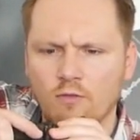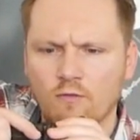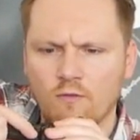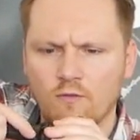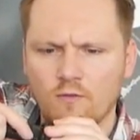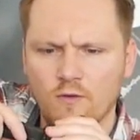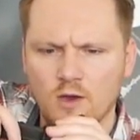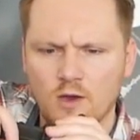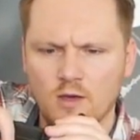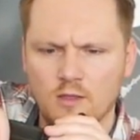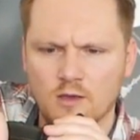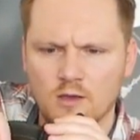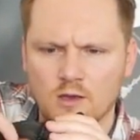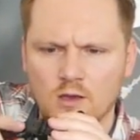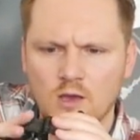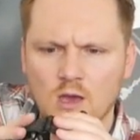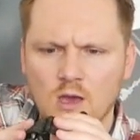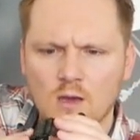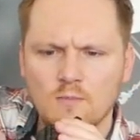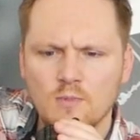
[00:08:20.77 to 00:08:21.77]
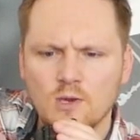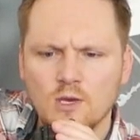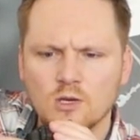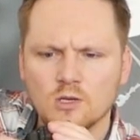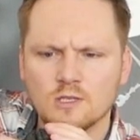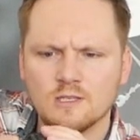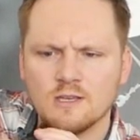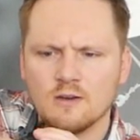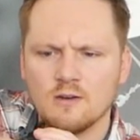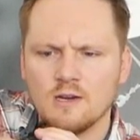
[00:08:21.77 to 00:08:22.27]
further
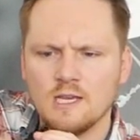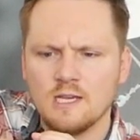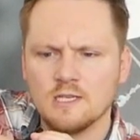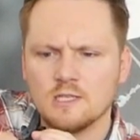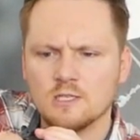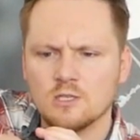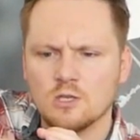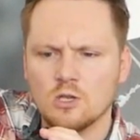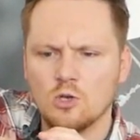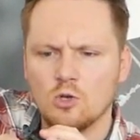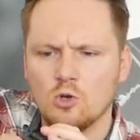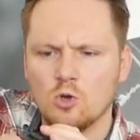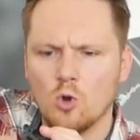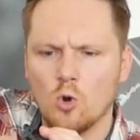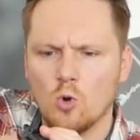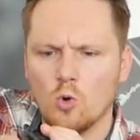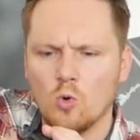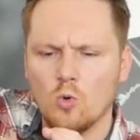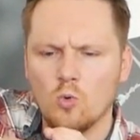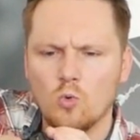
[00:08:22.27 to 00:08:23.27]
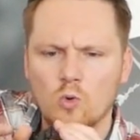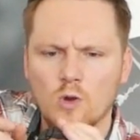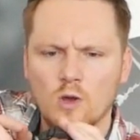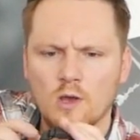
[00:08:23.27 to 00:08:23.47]
because there is no